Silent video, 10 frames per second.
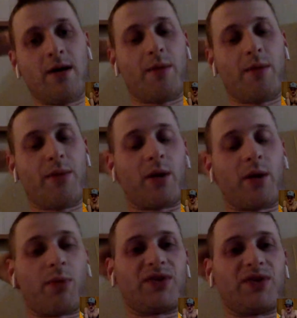a bigger
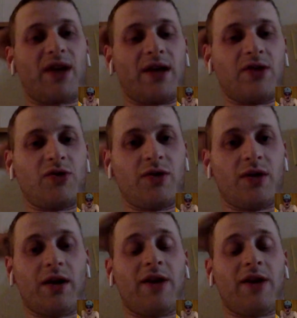percentage,
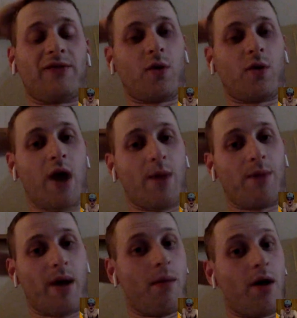and if so, not
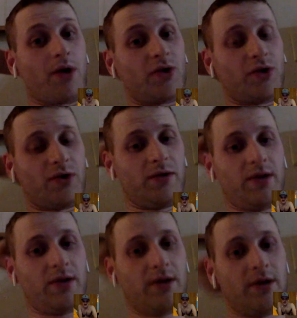by much,
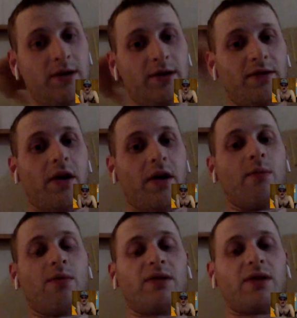than
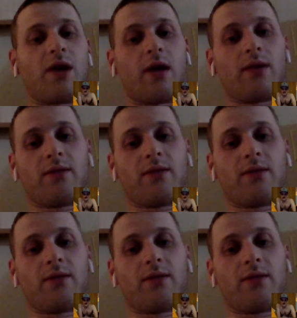him this year.